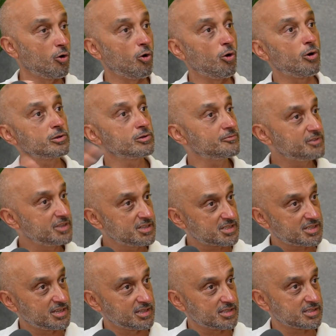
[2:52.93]
All of these
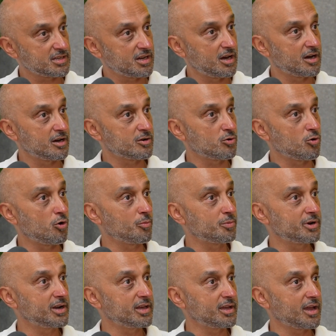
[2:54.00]
things are
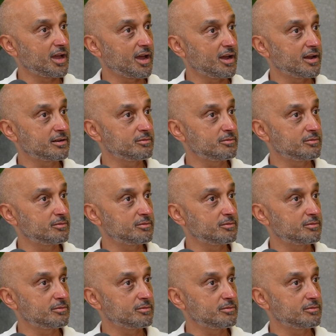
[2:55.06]
operating at